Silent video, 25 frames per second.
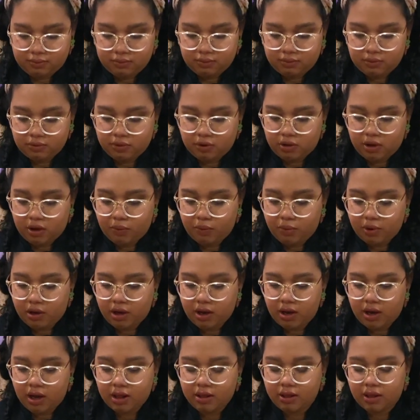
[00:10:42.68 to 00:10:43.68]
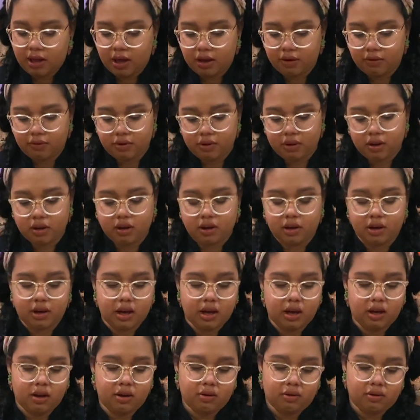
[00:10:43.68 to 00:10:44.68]
so that we could get that really good
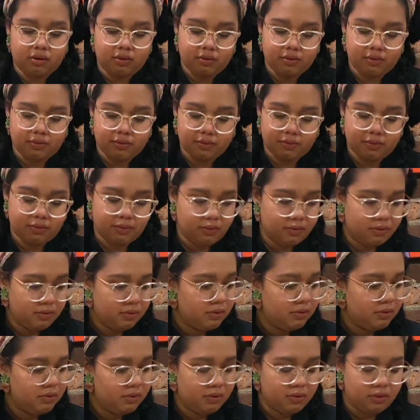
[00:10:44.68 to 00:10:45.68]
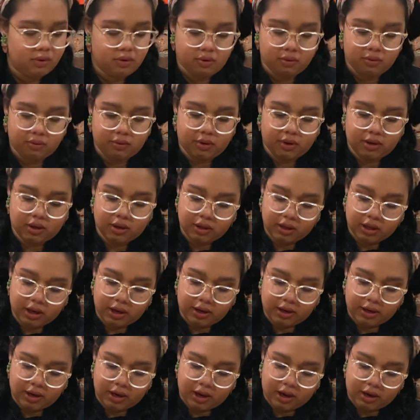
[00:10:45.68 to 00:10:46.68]
angle. We're gonna let
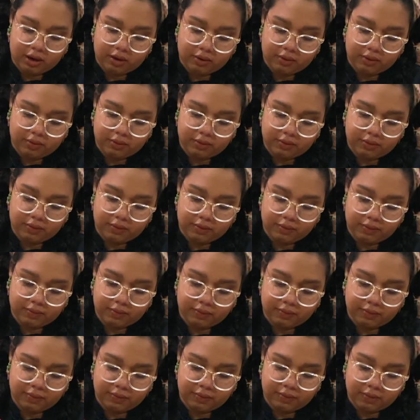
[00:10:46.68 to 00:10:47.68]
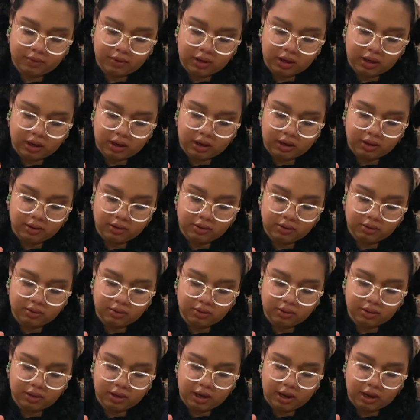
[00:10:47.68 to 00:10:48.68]
it out
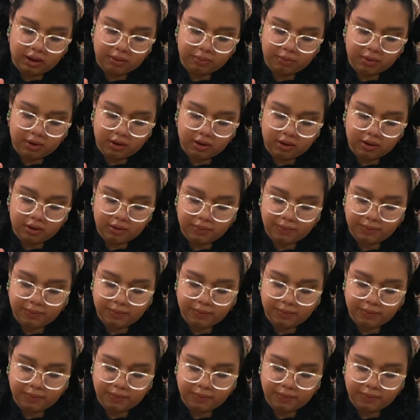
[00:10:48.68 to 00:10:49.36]
onto the napkin.